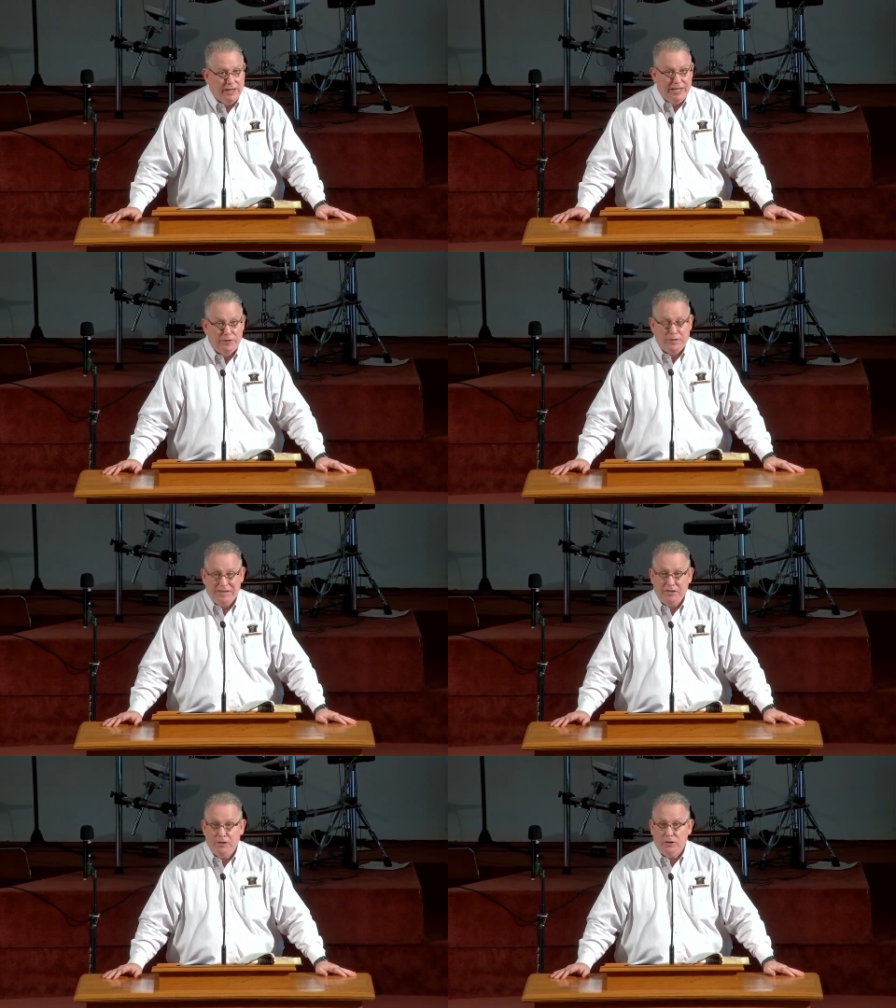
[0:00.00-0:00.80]
and if I
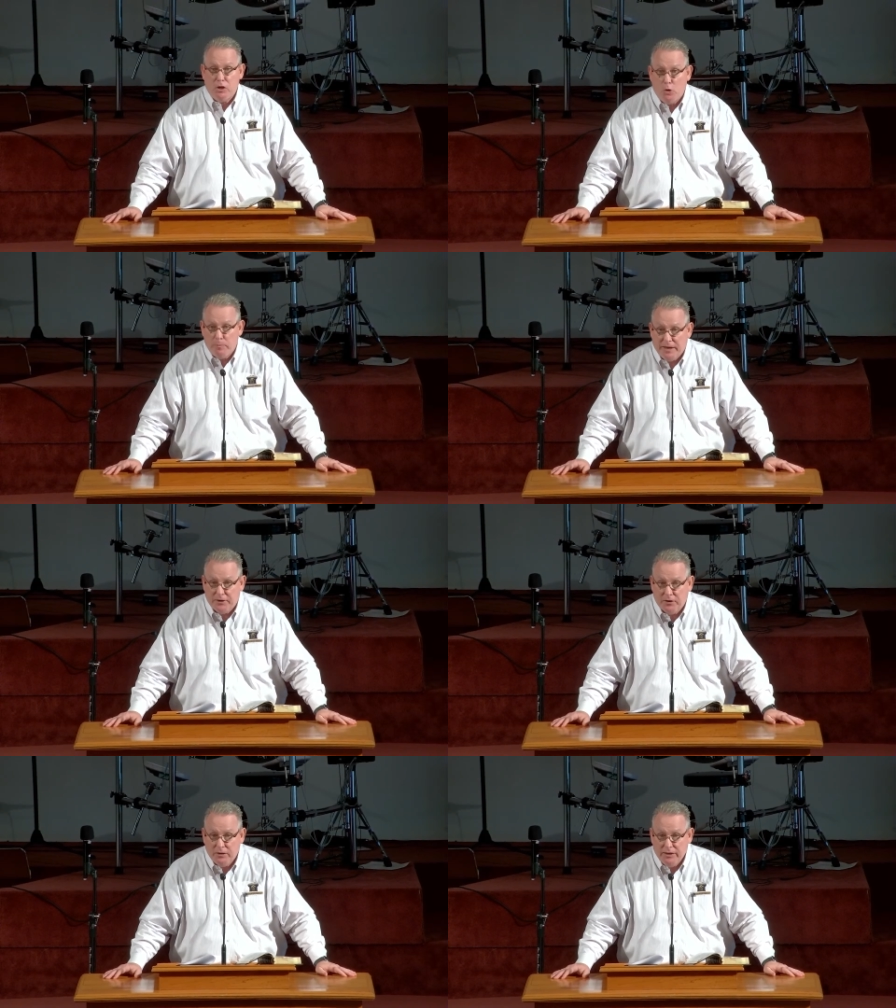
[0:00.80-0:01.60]
didn't know
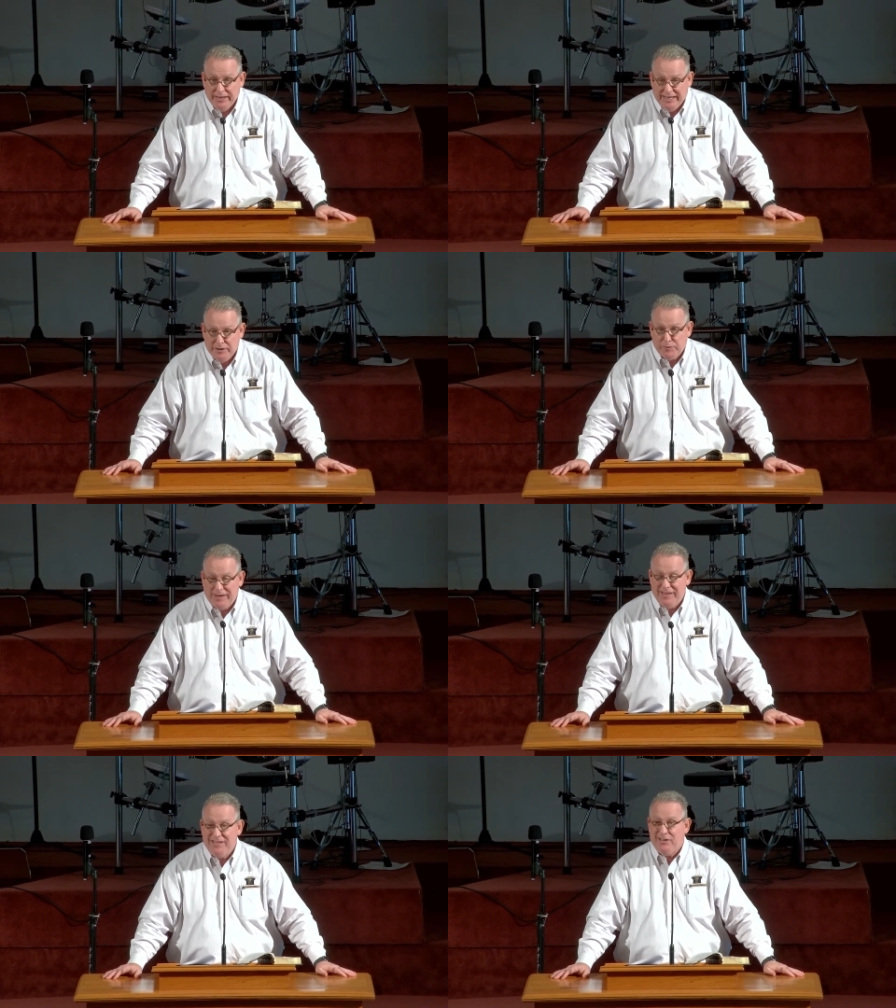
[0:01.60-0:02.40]
better, and if I
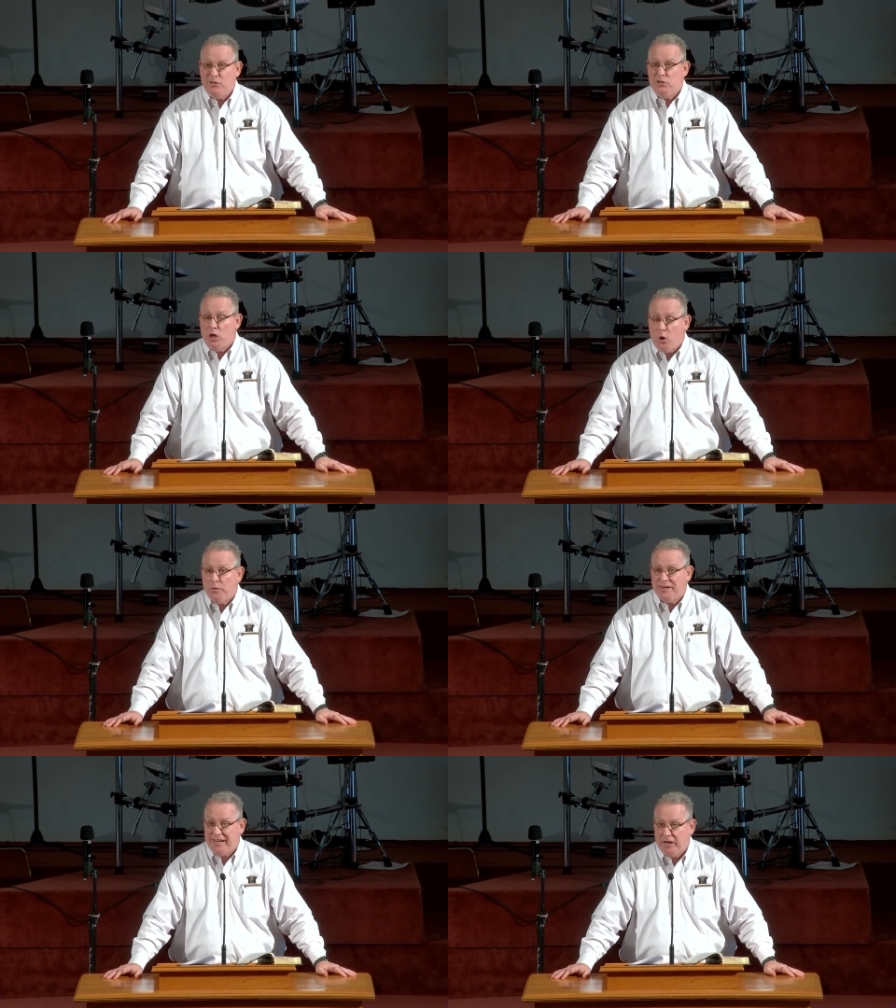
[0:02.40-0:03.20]
didn't know
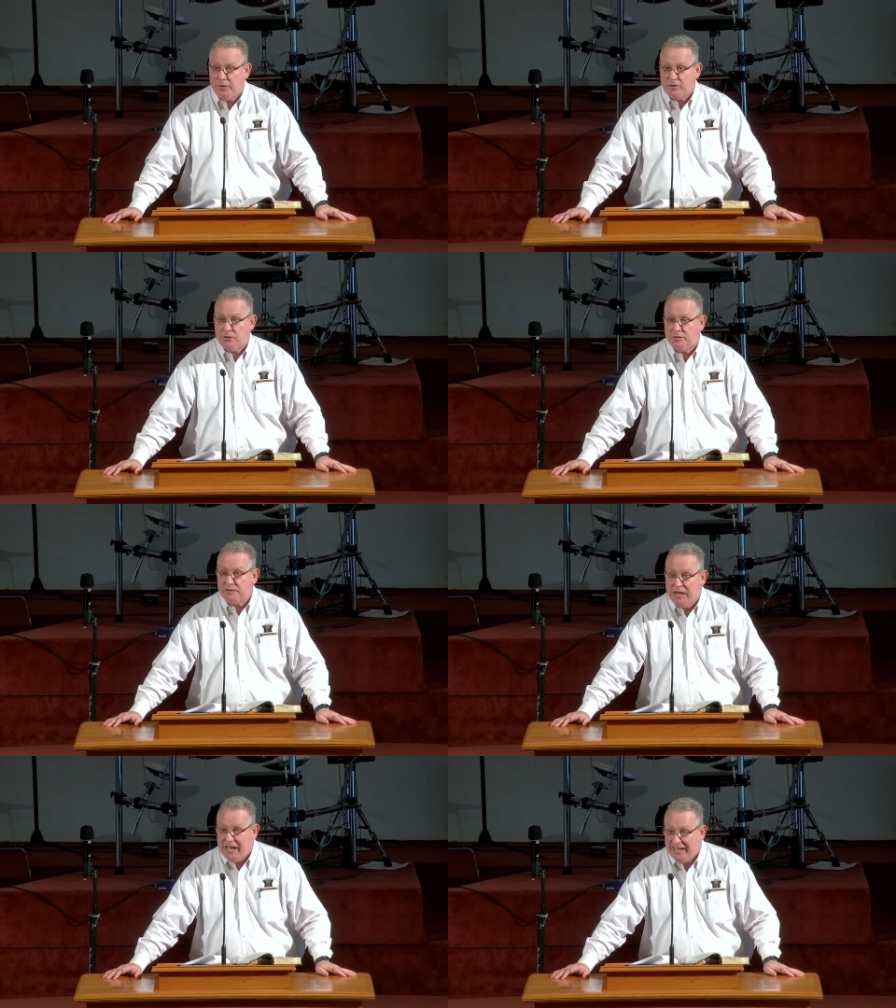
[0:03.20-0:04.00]
the character of
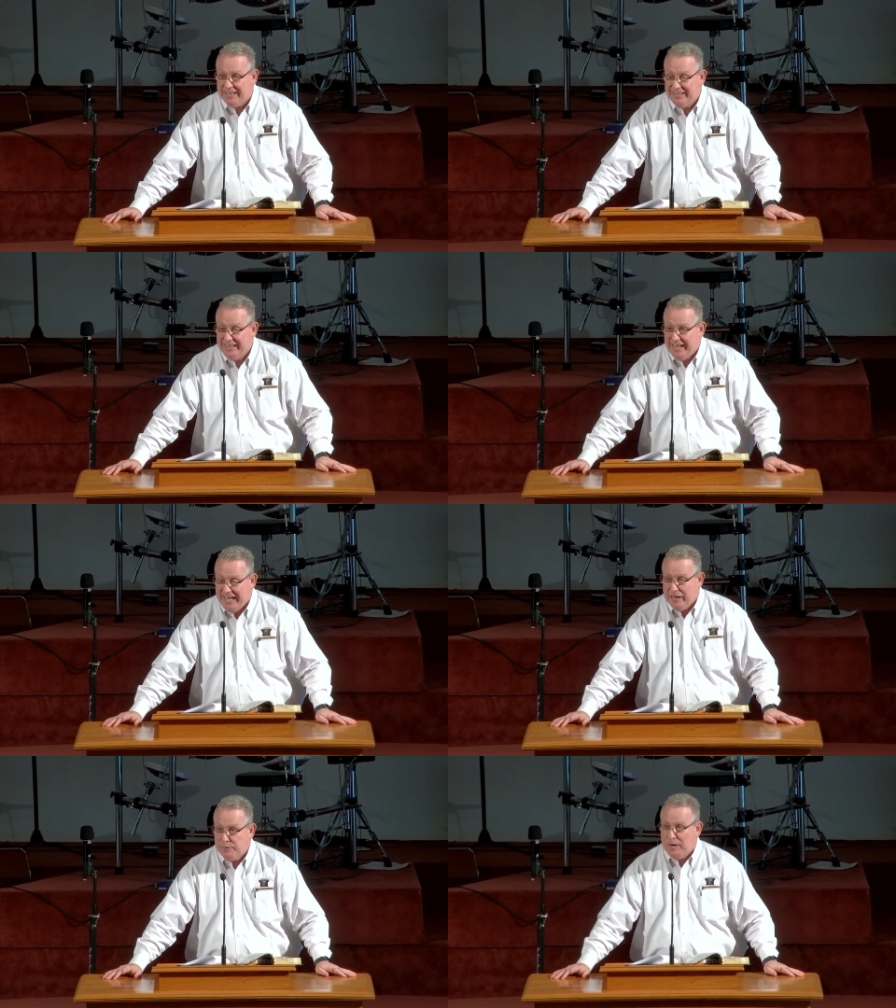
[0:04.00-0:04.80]
God,
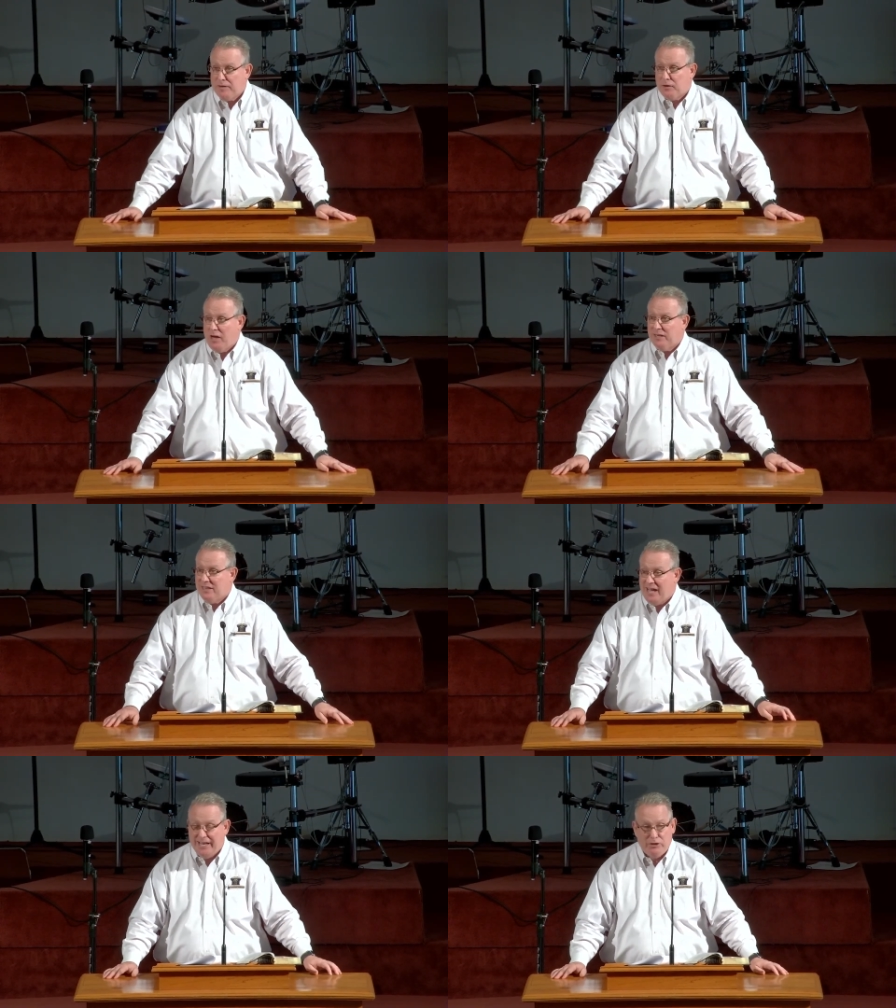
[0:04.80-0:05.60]
and if I thought
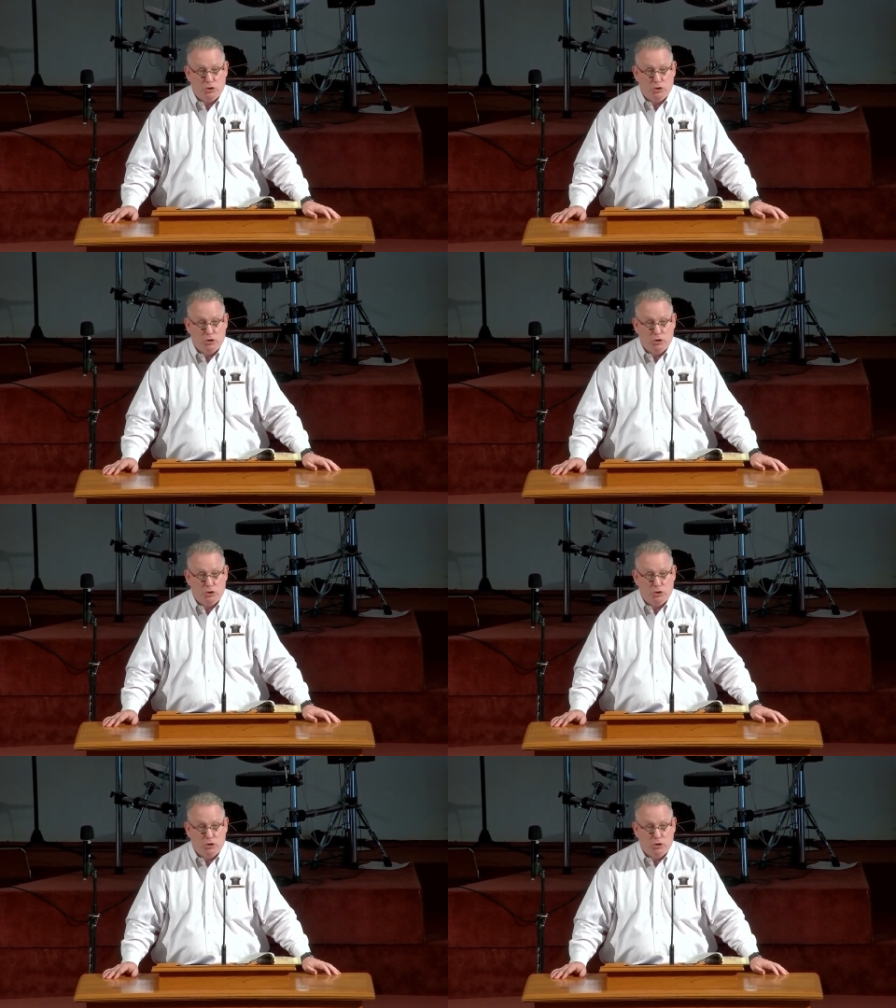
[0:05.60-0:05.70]
God